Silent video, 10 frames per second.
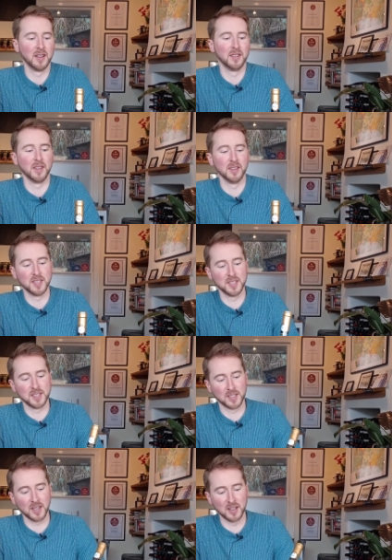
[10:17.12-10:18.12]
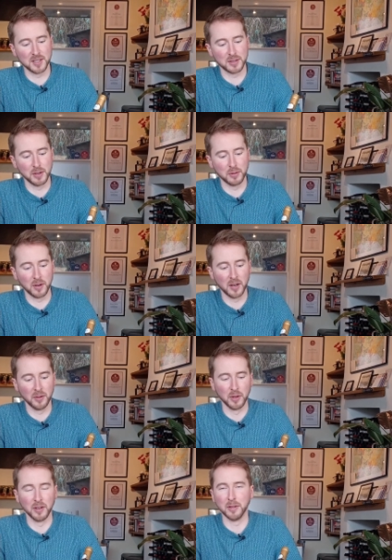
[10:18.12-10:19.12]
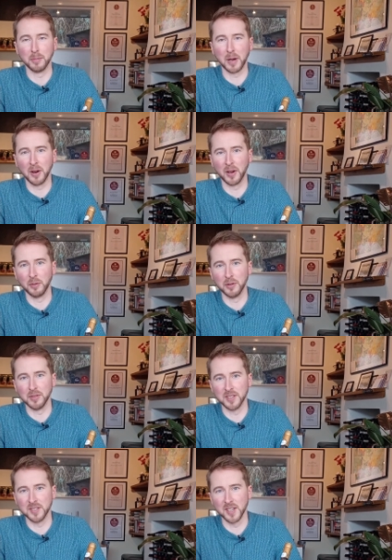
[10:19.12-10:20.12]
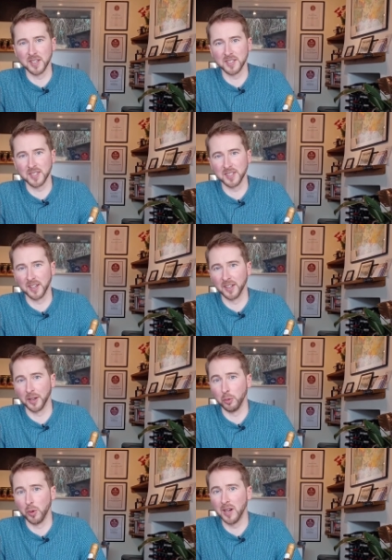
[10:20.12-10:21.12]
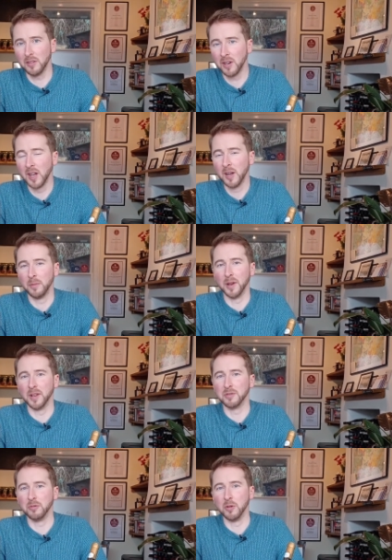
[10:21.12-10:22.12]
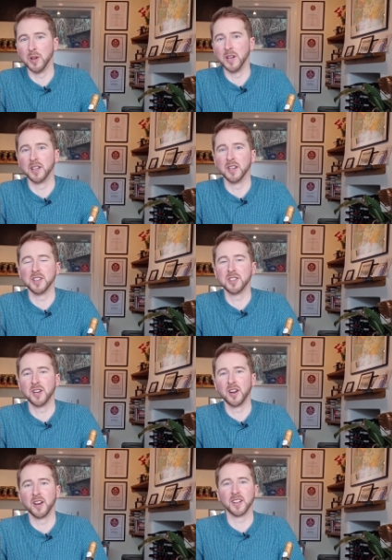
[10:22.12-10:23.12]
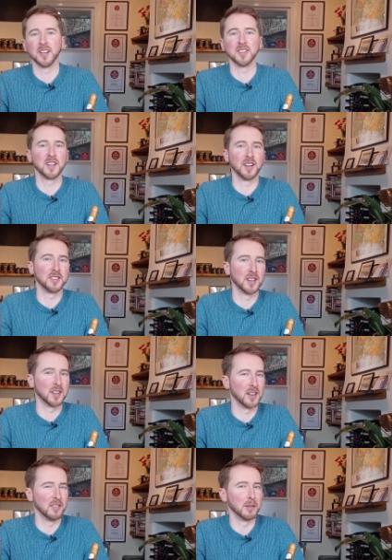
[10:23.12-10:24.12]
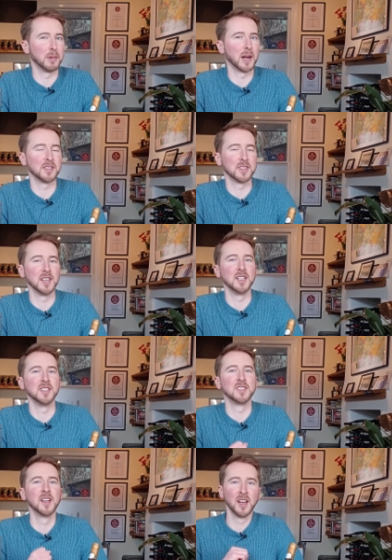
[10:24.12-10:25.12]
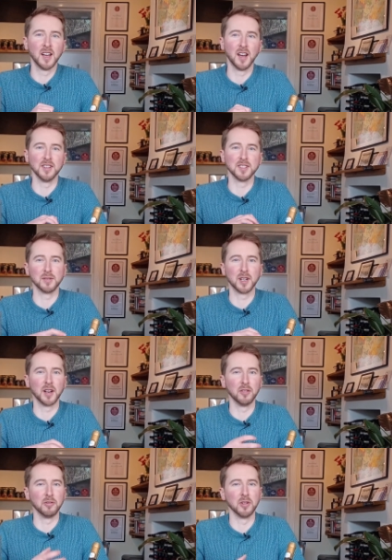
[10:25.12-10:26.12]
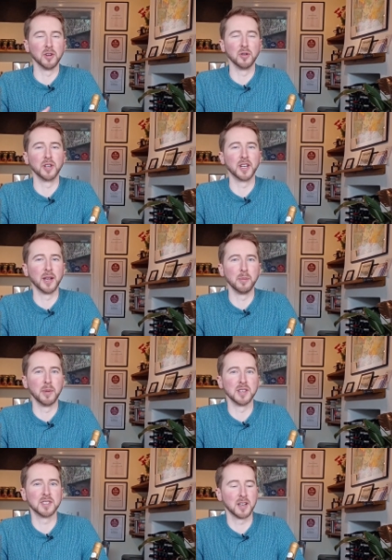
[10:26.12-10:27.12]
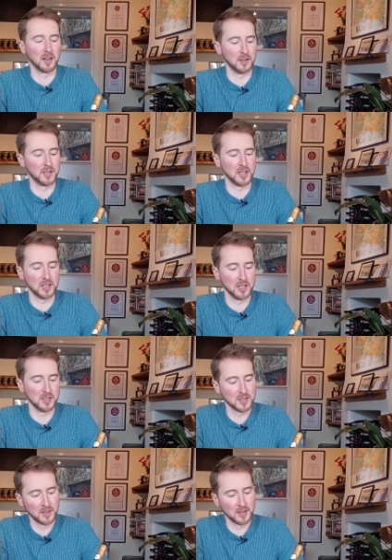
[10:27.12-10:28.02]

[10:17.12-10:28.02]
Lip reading: Now this is the kind of sweet wine where if you're pairing it with desserts, it's going to go well, but it's really going to shine against like duck liver pâtés and some kind of real gamey style dishes.